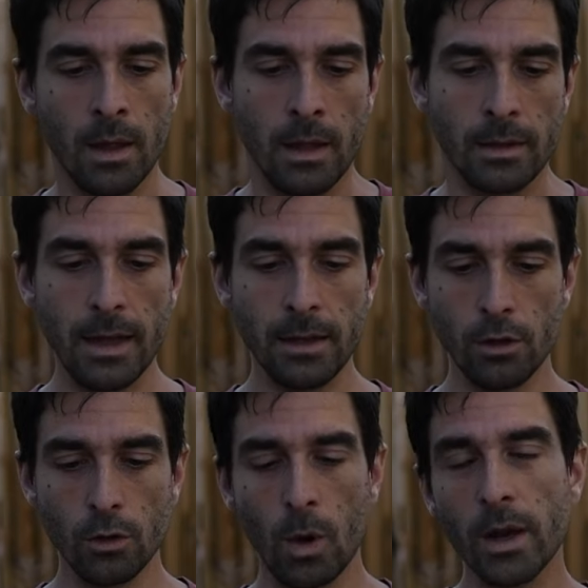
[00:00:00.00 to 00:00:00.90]
Then
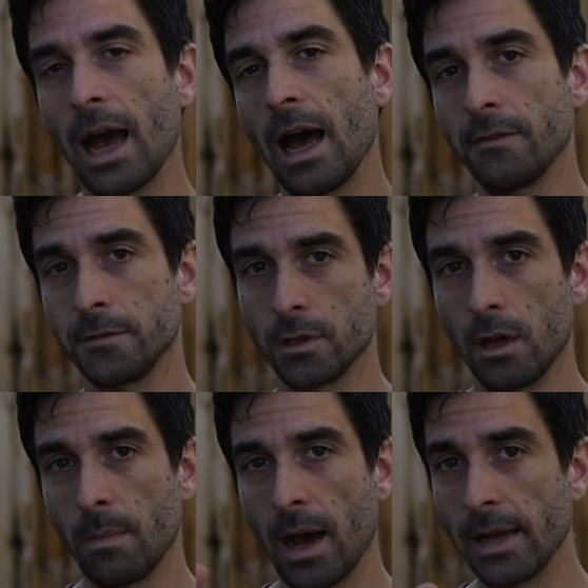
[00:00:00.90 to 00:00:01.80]
you'll want to have
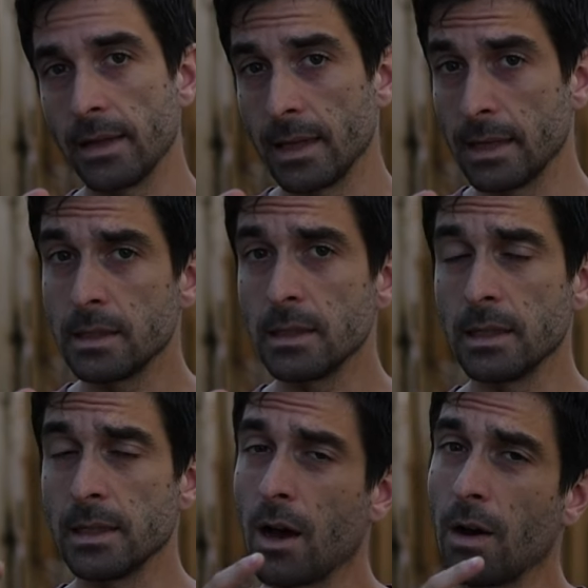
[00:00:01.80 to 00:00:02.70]
some high
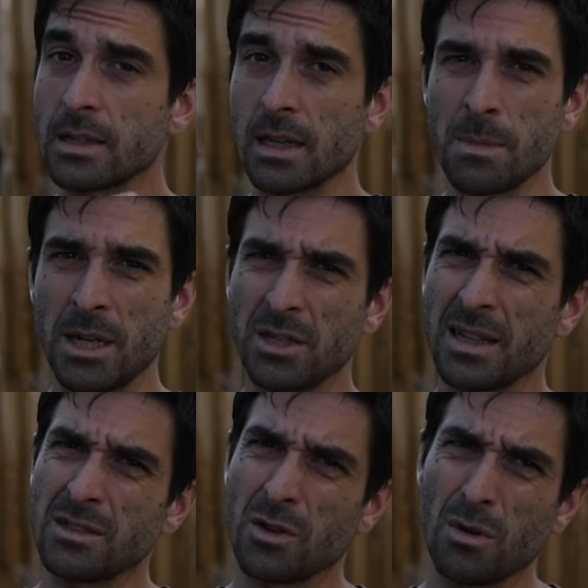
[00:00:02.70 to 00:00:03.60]
intensity. Now, as I mentioned,
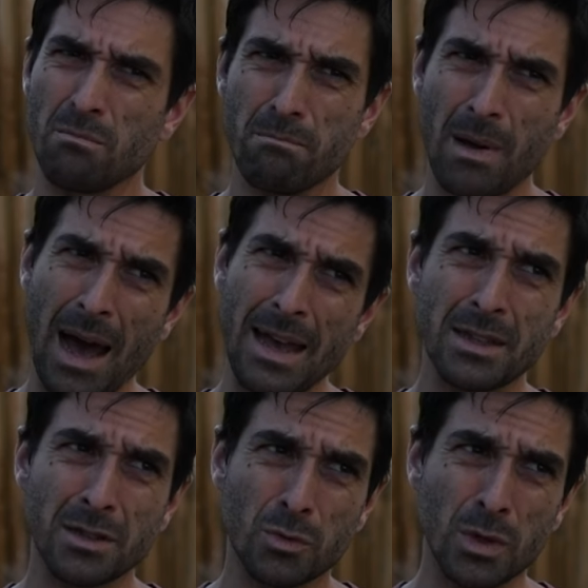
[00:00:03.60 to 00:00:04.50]
that's the
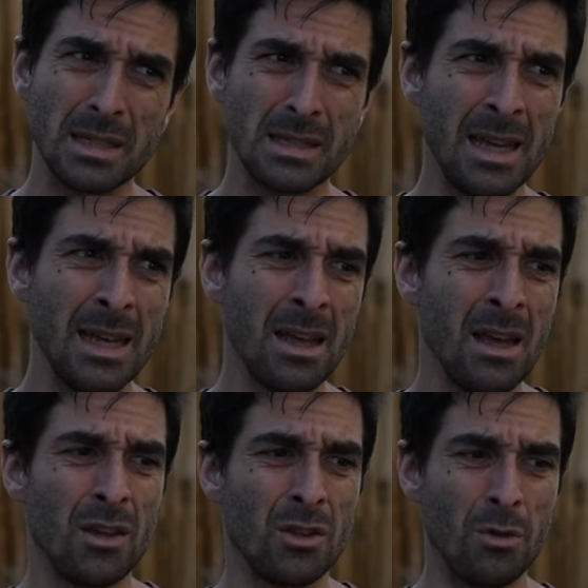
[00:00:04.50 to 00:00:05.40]
highest risk thing.
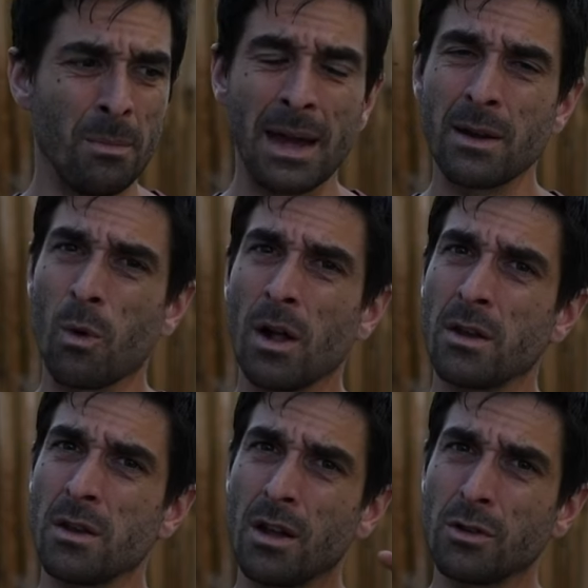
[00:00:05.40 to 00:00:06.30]
You might
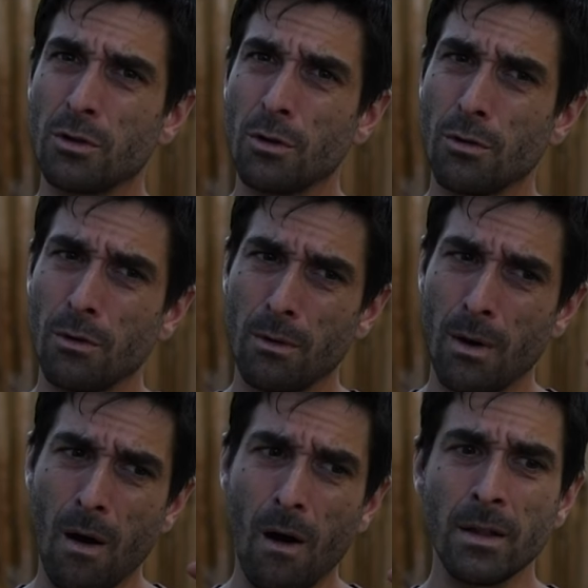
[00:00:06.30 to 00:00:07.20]
want to not go
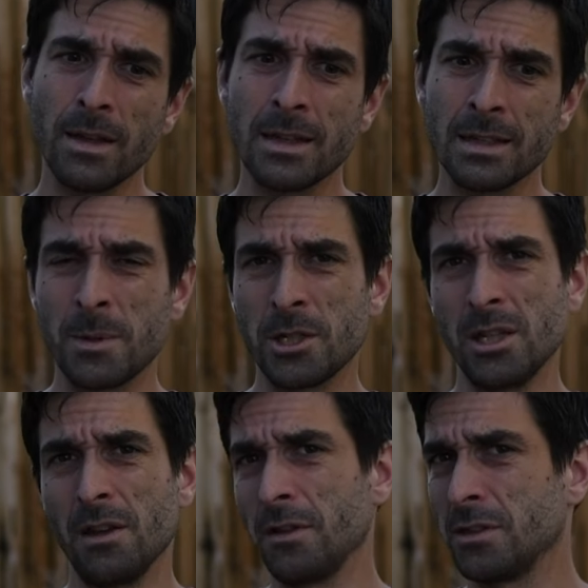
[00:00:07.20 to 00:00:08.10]
all in,
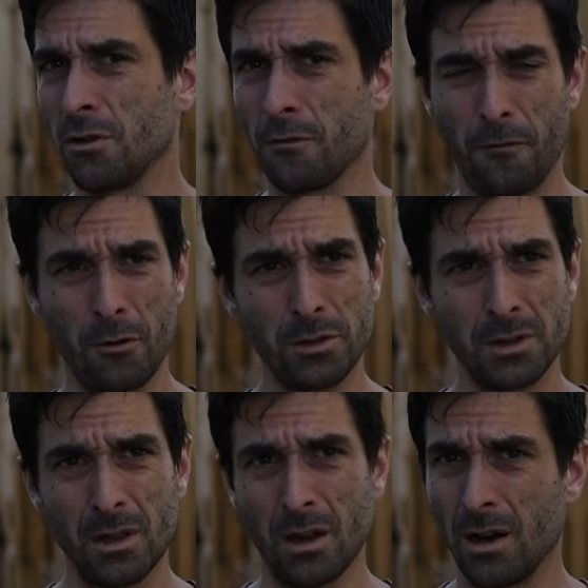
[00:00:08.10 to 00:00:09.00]
especially if it's your
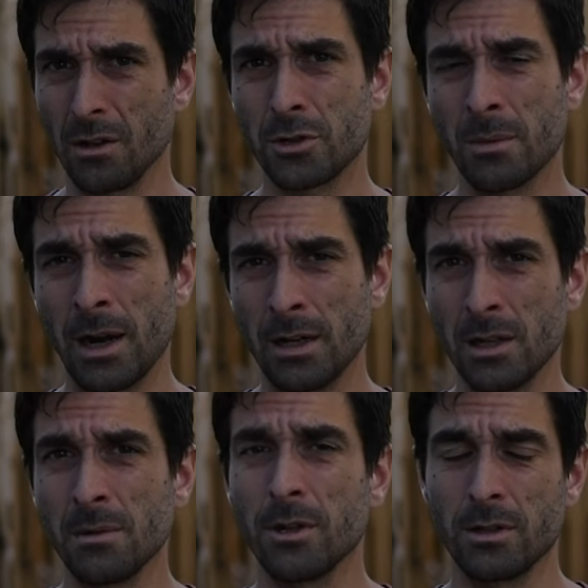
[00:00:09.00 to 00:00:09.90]
first ultra
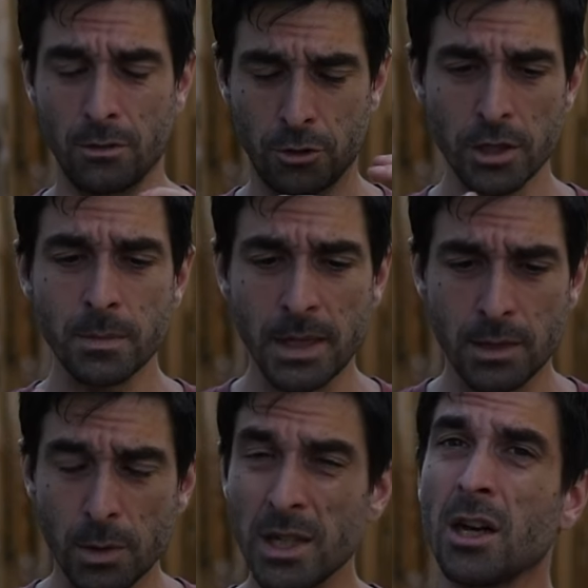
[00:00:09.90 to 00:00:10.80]
marathon, but trust me,
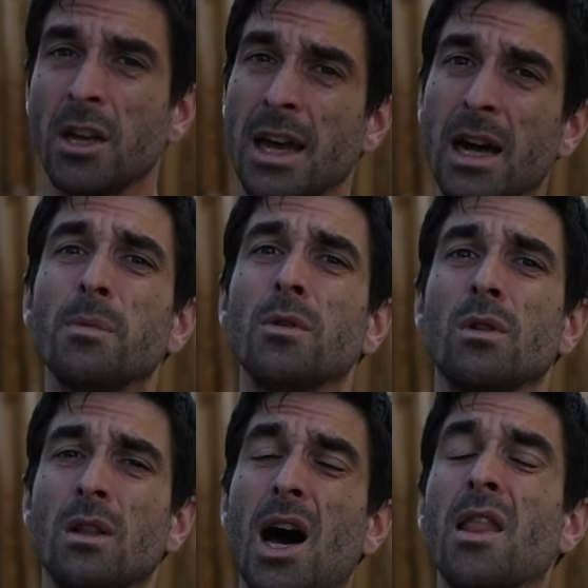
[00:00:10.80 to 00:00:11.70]
it's really going to help you
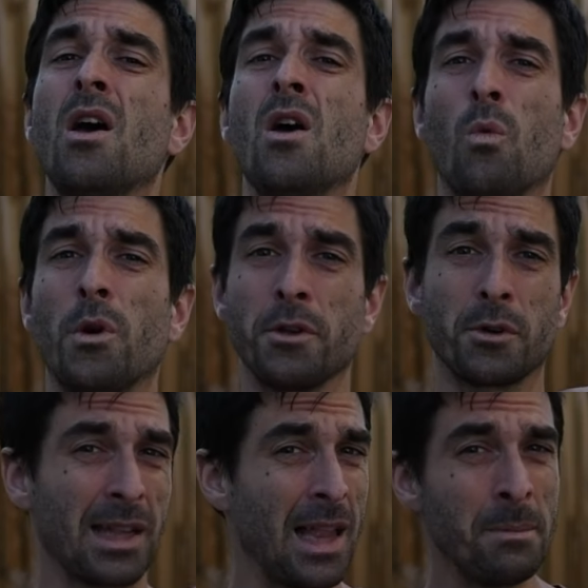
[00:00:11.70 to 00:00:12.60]
a lot when
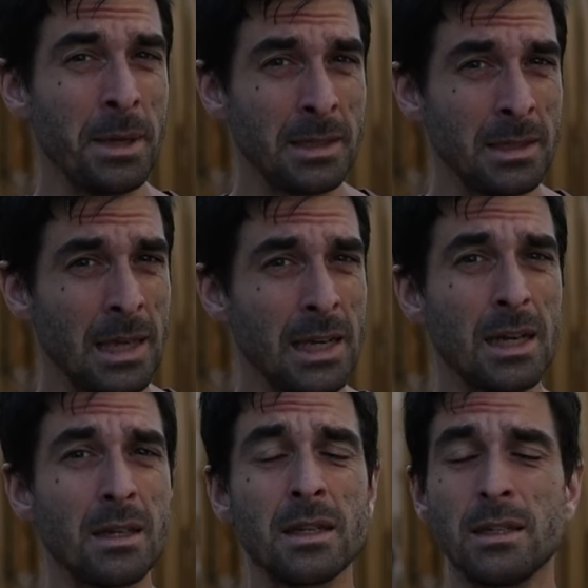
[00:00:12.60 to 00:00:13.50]
you're climbing these hills.